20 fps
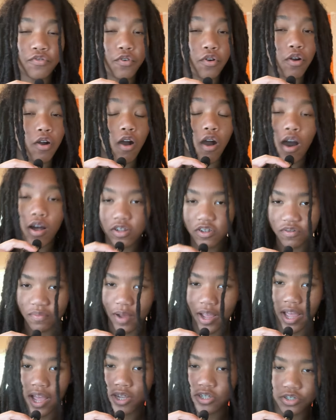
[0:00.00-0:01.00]
For all of
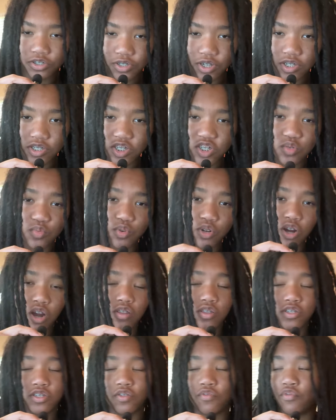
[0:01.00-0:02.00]
my exercises,
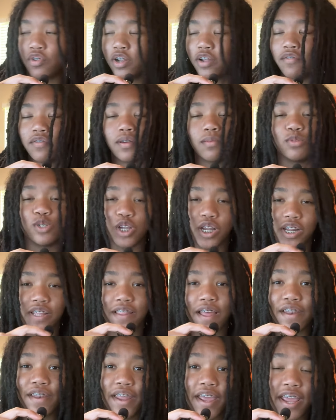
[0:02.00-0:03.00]
regardless of whatever I'm training
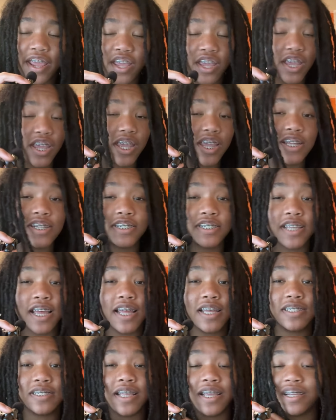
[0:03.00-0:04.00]
that day, each
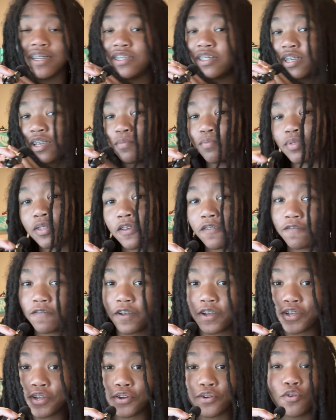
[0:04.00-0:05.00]
set is taken to complete
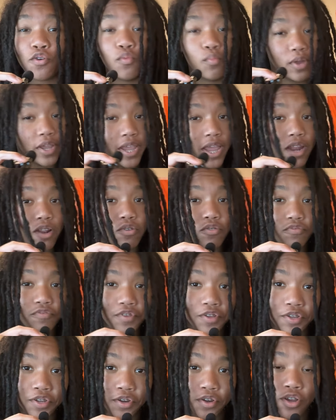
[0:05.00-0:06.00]
failure or mechanical
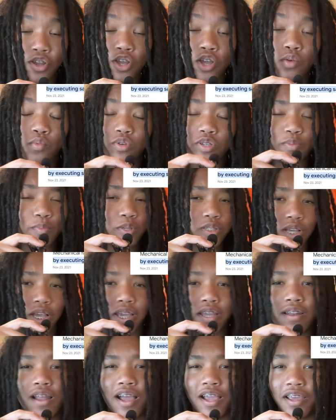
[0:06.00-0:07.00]
failure, which means I
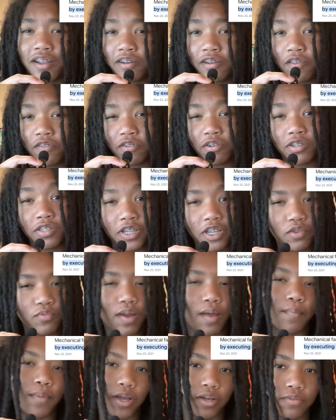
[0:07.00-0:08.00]
cannot get another clean
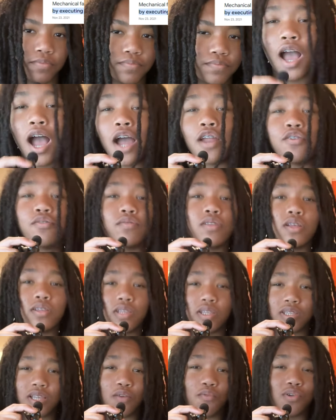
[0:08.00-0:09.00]
rep out. I do this
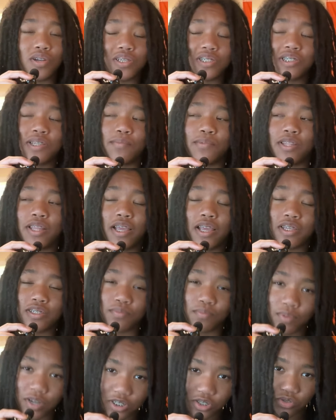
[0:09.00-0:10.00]
as I want to stimulate as
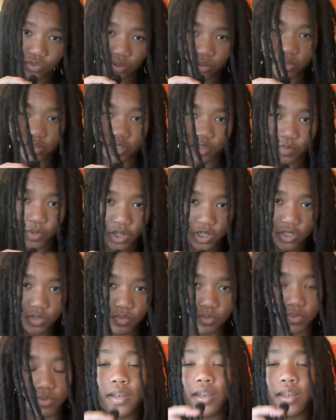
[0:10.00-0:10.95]
much growth as possible.